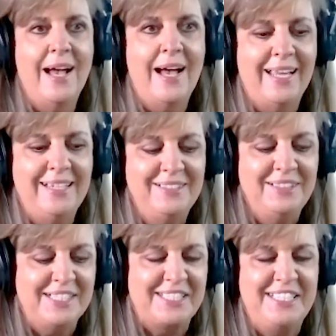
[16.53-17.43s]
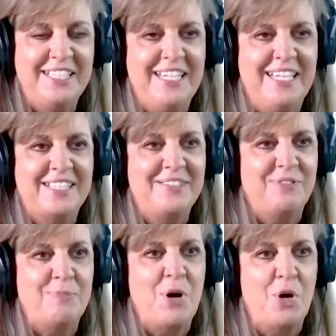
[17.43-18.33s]
Hi, this is Denise
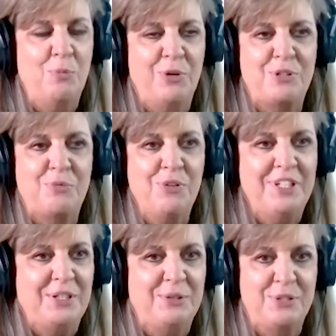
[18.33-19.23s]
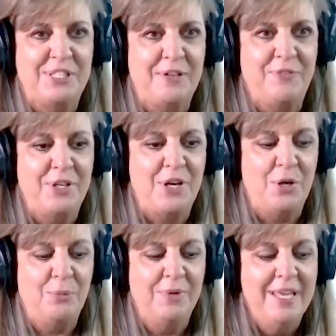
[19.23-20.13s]
from HomeWerks. Really cool stuff for the
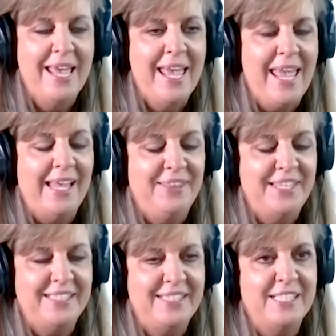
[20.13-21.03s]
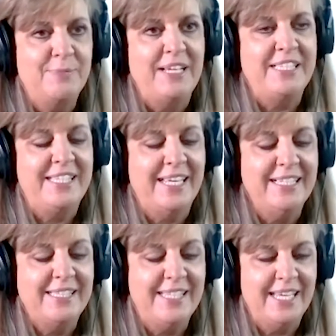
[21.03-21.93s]
home. And this is my
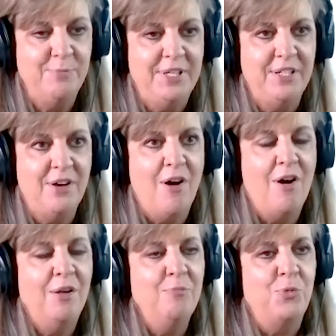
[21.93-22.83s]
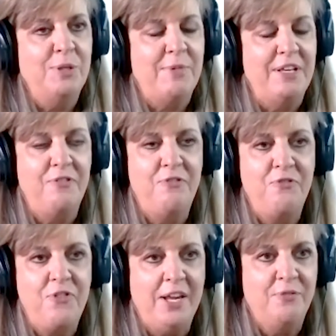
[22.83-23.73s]
second segment on one of my
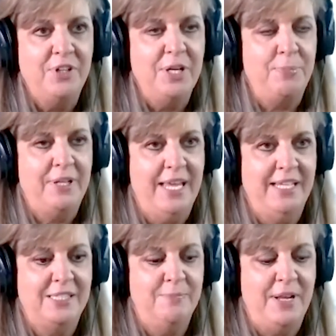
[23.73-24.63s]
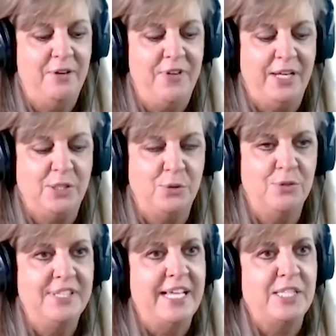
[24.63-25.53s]
favorite appliance
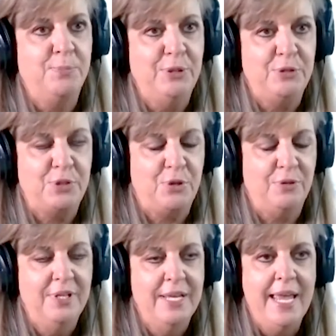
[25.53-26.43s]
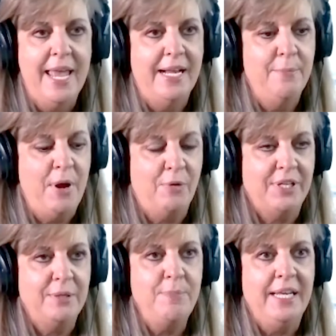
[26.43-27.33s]
manufacturers, and that's BlueStar, an
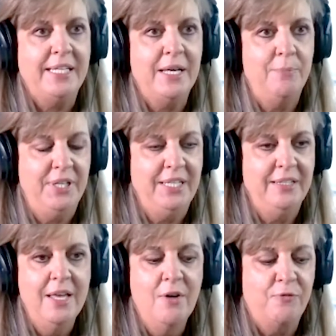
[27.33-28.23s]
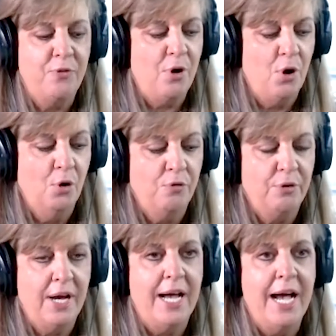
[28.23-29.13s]
American made company for over
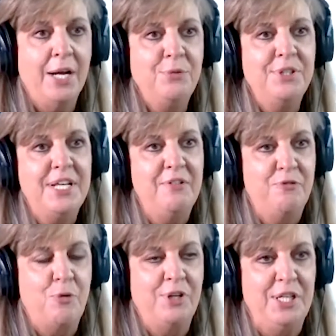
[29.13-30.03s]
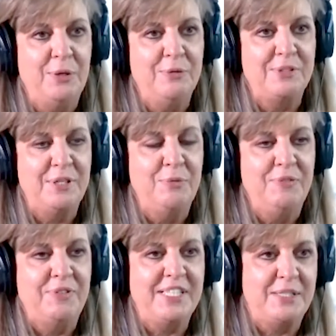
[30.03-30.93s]
140 years. And
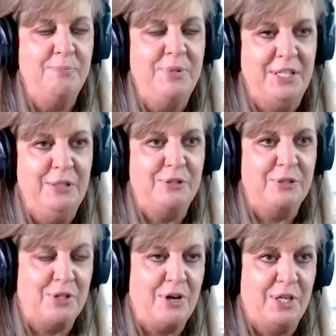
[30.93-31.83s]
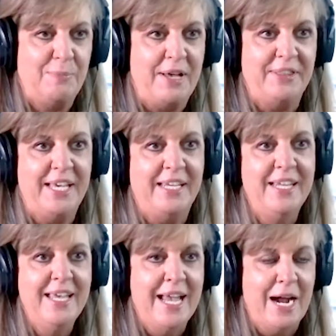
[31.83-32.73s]
we've got some big news to talk about that
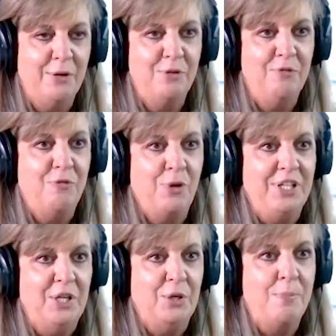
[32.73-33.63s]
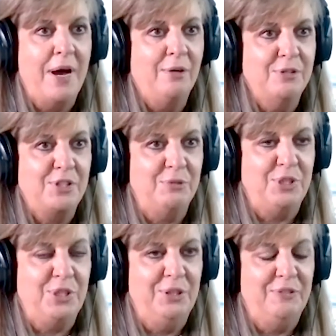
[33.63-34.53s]
140 year milestone,
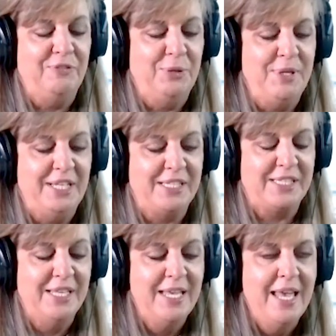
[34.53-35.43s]
too, in a few minutes.